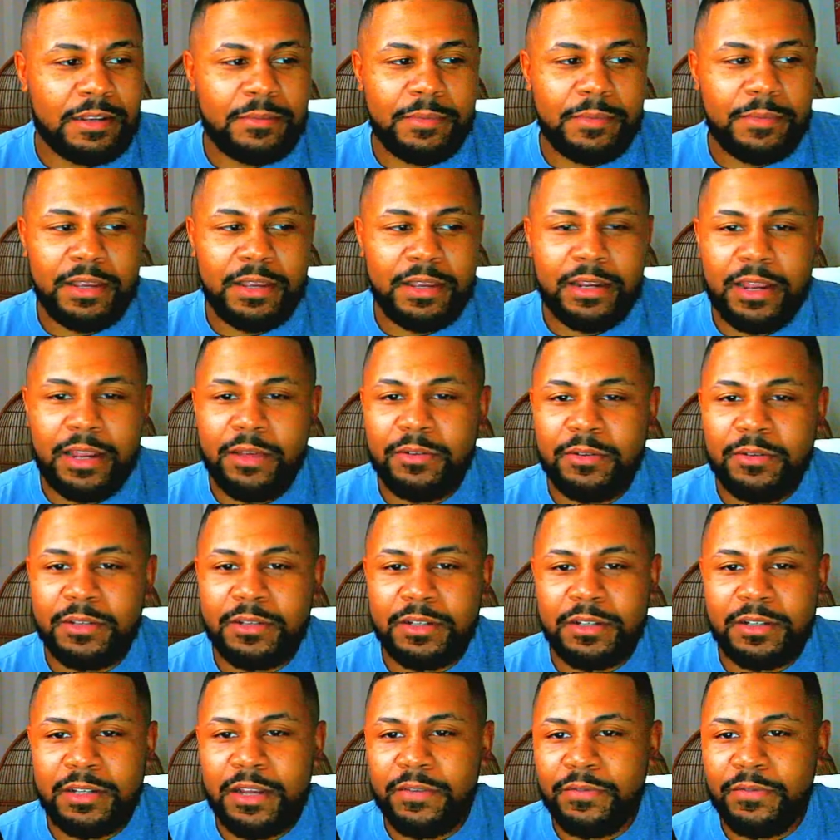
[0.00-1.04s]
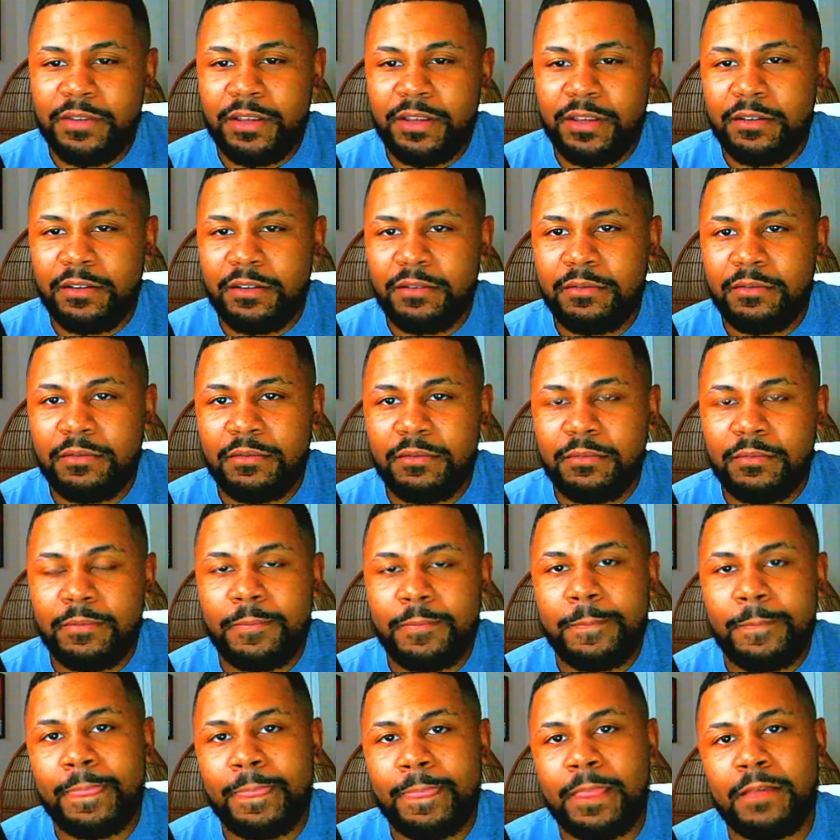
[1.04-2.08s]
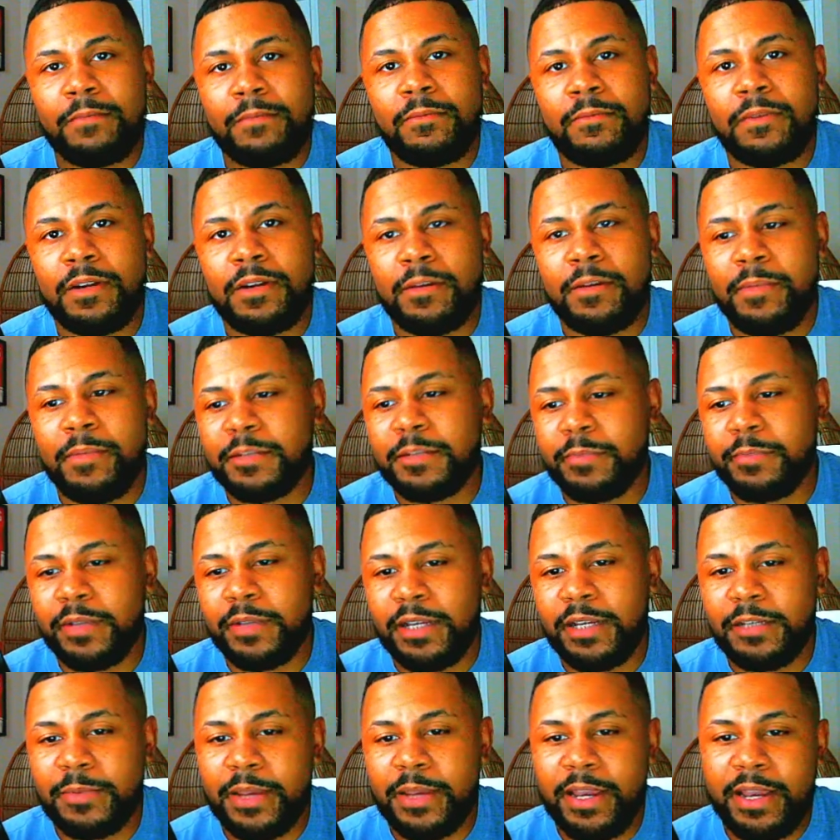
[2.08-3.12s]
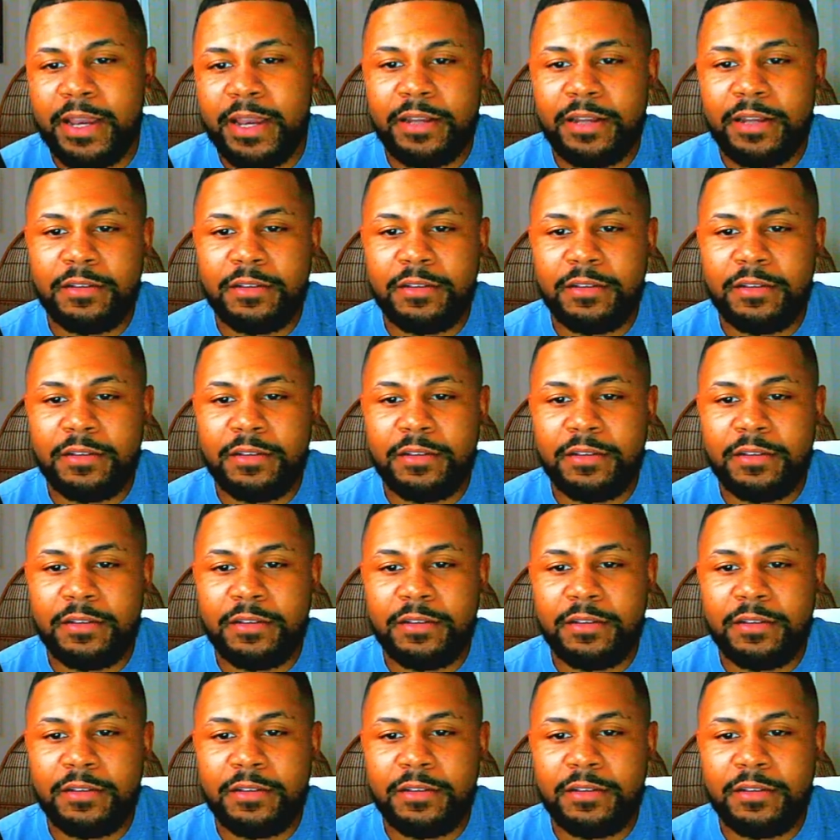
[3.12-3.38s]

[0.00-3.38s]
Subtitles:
Man, he was definitely one of the best plays we had.